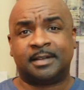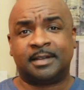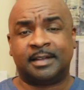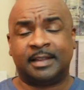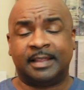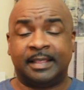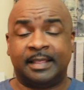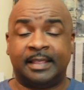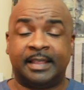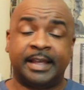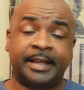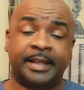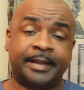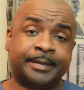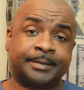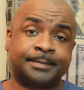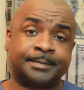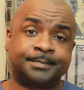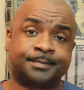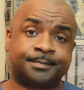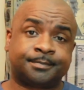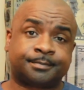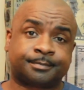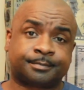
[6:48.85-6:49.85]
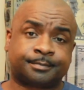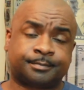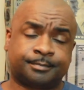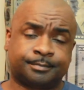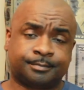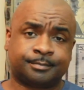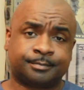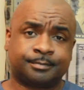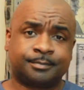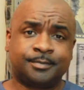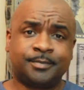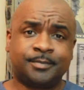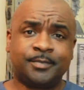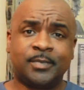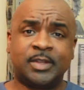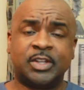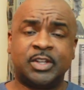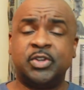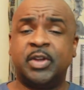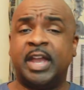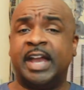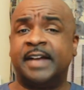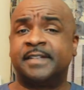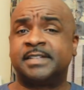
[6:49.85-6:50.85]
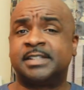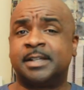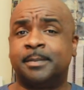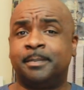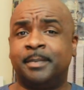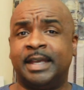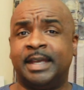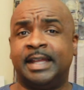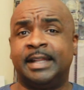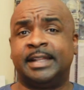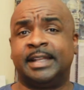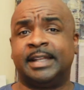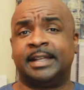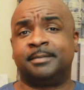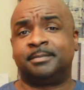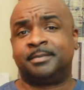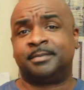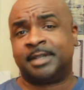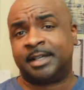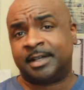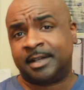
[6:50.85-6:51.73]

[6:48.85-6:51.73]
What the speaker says: And then you have some men that